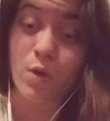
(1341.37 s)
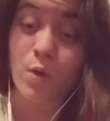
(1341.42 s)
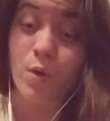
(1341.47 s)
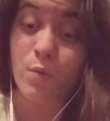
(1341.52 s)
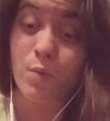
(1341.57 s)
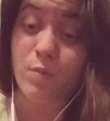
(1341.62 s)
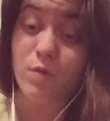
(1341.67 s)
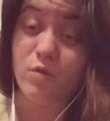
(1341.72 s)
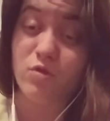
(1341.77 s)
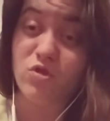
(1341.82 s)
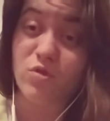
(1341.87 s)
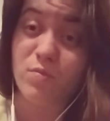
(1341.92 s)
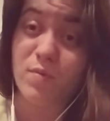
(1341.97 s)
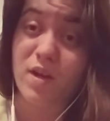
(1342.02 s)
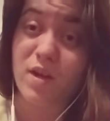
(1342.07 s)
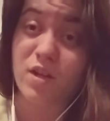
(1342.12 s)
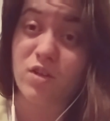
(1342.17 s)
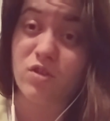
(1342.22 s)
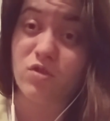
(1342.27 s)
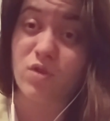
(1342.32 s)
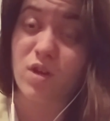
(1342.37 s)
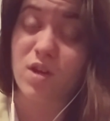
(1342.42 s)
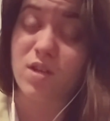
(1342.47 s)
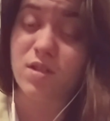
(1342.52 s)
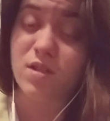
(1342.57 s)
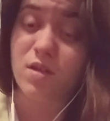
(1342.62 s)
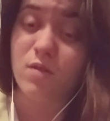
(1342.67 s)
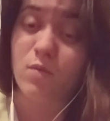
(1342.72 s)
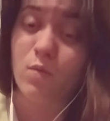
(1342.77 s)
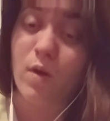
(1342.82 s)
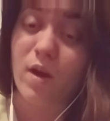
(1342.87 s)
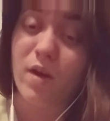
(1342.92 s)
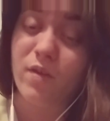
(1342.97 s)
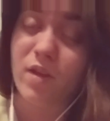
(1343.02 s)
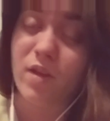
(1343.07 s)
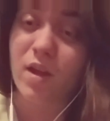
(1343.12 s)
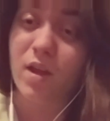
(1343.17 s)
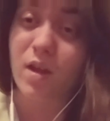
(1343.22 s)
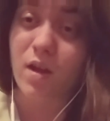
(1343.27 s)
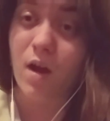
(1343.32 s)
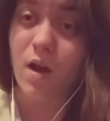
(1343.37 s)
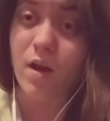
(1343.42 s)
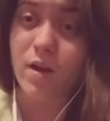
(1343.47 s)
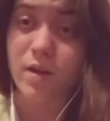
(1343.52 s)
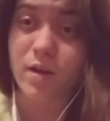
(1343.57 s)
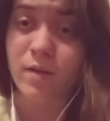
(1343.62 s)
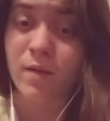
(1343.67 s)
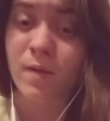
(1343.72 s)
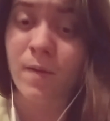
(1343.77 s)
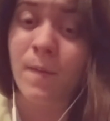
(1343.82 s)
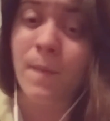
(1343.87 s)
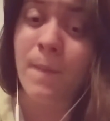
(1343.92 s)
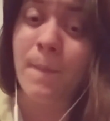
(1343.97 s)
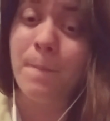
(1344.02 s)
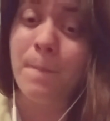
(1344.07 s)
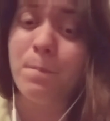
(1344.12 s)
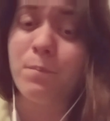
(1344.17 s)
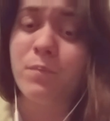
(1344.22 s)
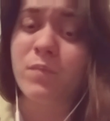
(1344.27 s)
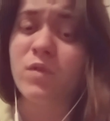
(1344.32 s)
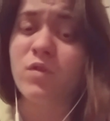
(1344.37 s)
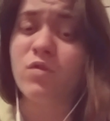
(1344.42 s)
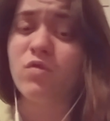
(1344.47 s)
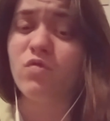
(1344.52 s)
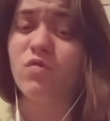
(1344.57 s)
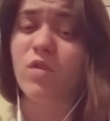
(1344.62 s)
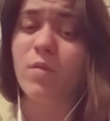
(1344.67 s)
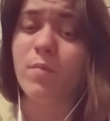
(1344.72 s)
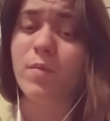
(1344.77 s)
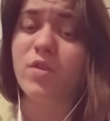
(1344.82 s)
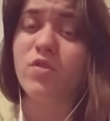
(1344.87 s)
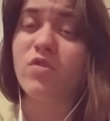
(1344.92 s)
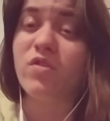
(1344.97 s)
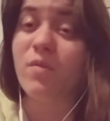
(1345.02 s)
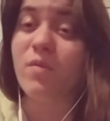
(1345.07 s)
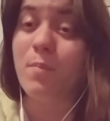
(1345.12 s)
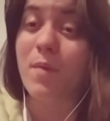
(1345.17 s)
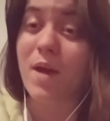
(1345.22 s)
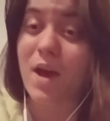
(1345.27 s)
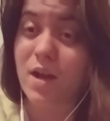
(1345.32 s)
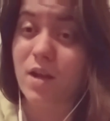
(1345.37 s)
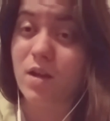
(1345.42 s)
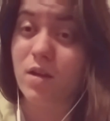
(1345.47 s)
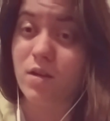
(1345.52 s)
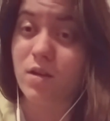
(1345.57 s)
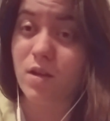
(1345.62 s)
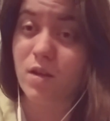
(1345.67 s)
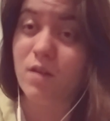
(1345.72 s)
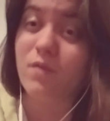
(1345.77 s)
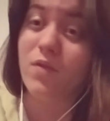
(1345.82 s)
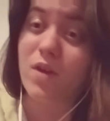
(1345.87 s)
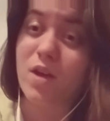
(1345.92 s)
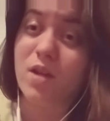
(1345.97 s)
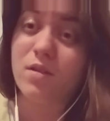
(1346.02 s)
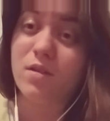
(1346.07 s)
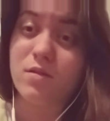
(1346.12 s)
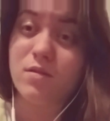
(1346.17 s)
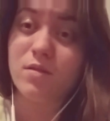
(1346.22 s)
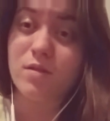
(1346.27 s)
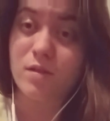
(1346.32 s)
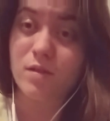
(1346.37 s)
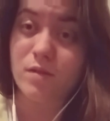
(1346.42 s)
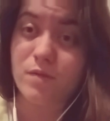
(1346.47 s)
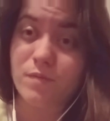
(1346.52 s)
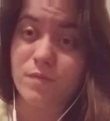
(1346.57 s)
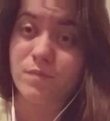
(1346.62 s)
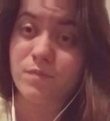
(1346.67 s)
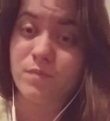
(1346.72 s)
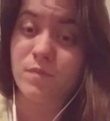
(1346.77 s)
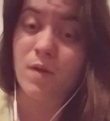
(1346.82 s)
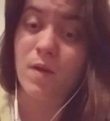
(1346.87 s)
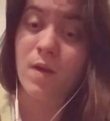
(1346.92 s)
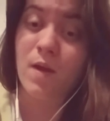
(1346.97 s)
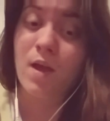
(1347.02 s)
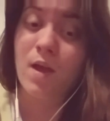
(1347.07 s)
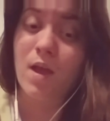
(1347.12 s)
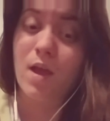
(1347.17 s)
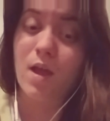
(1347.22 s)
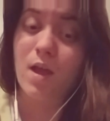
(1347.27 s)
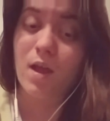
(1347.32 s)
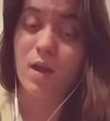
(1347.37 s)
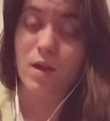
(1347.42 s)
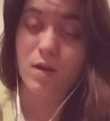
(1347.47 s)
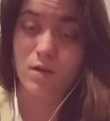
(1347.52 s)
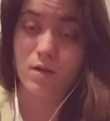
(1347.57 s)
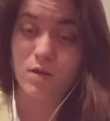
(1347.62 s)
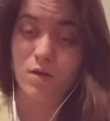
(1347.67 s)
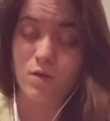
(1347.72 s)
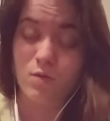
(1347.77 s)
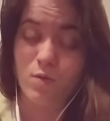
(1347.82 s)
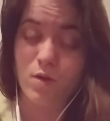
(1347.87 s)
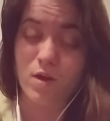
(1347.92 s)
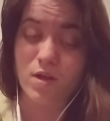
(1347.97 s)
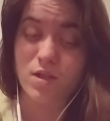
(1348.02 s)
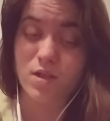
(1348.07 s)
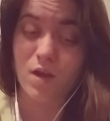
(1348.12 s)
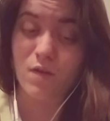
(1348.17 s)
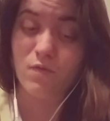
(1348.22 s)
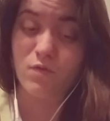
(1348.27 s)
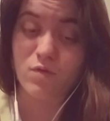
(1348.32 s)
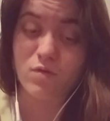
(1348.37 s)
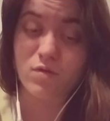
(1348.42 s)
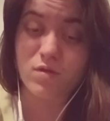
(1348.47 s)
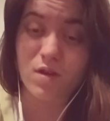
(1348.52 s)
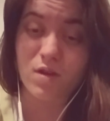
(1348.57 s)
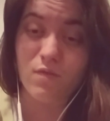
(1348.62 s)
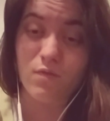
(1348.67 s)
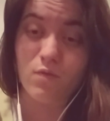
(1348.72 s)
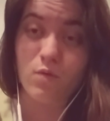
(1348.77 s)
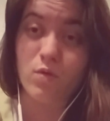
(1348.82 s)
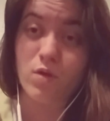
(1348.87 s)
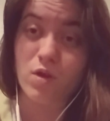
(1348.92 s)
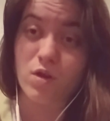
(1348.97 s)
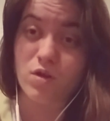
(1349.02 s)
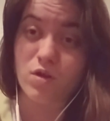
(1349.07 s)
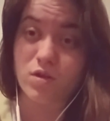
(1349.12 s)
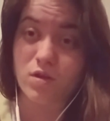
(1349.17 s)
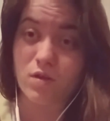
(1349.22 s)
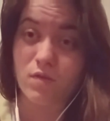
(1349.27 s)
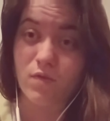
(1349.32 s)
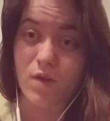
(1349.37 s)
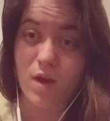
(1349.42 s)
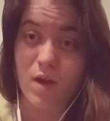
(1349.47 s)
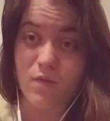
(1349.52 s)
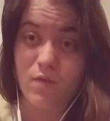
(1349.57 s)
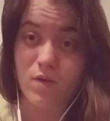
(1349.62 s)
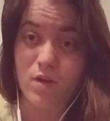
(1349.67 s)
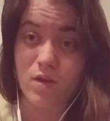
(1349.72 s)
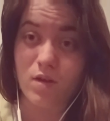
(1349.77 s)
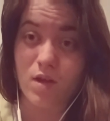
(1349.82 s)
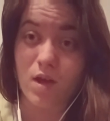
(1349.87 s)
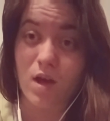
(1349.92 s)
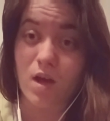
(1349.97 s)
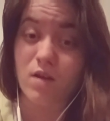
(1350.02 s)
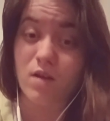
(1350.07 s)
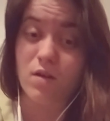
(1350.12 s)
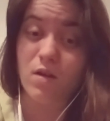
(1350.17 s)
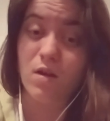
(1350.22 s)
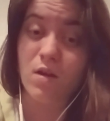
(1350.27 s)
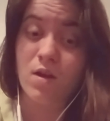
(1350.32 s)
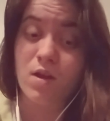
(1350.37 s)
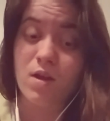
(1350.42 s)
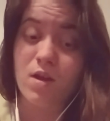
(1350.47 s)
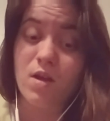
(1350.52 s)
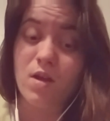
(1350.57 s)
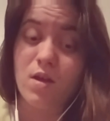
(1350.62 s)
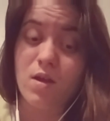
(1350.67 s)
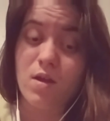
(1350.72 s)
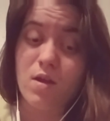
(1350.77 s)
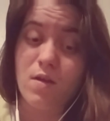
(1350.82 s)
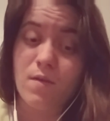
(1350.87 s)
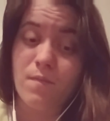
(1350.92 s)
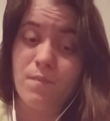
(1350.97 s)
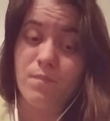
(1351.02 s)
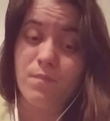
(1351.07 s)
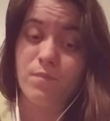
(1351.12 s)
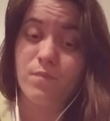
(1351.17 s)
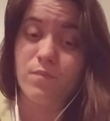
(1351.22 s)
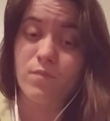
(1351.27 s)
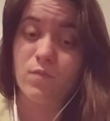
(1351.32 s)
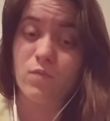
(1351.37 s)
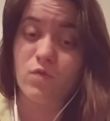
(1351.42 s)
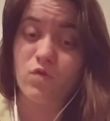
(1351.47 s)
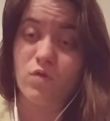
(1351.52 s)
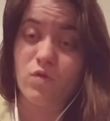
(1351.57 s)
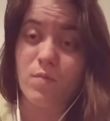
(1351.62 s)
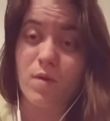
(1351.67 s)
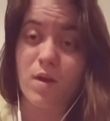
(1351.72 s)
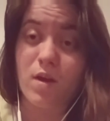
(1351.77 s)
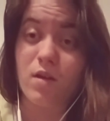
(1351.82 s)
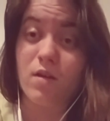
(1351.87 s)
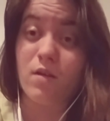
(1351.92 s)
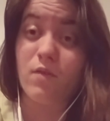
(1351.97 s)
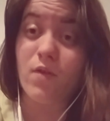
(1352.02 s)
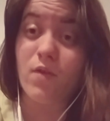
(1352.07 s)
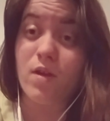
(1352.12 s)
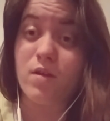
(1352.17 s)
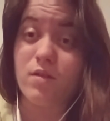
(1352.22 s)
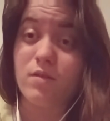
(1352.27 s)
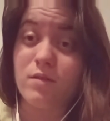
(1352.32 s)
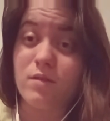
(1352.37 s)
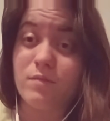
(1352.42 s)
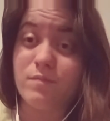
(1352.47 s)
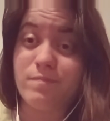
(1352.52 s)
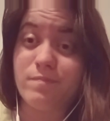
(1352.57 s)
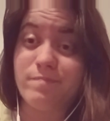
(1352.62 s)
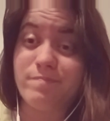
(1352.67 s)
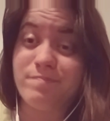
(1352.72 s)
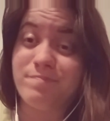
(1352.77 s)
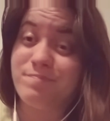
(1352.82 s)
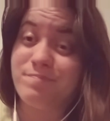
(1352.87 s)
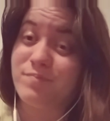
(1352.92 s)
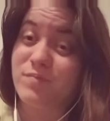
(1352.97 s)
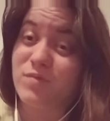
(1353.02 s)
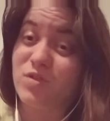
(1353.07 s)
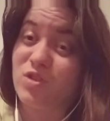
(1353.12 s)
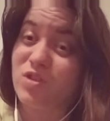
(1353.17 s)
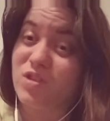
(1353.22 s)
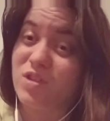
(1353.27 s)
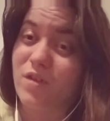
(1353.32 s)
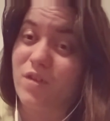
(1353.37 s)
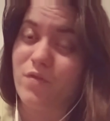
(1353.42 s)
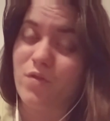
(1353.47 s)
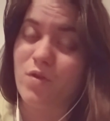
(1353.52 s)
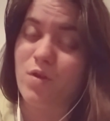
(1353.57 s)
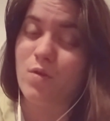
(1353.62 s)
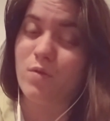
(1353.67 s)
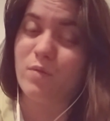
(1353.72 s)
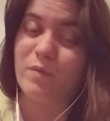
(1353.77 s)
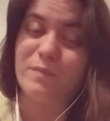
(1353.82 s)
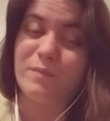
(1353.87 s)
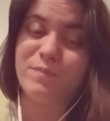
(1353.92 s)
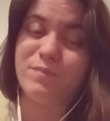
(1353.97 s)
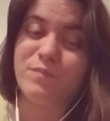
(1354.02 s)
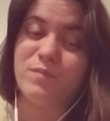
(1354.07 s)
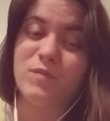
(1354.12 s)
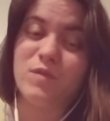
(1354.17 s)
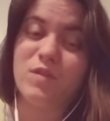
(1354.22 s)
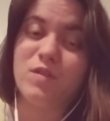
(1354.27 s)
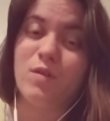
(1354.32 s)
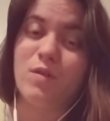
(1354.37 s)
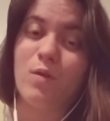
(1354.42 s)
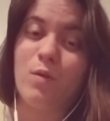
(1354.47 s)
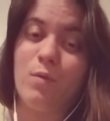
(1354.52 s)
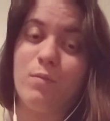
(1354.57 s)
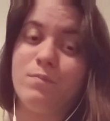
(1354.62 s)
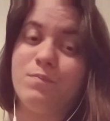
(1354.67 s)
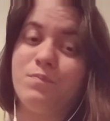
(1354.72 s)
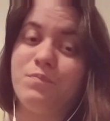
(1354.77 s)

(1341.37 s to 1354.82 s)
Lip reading: own post-traumatic stress and why they got it. It's from a traumatic event, and it can arise after several years of having that traumatic event. You just never know. So,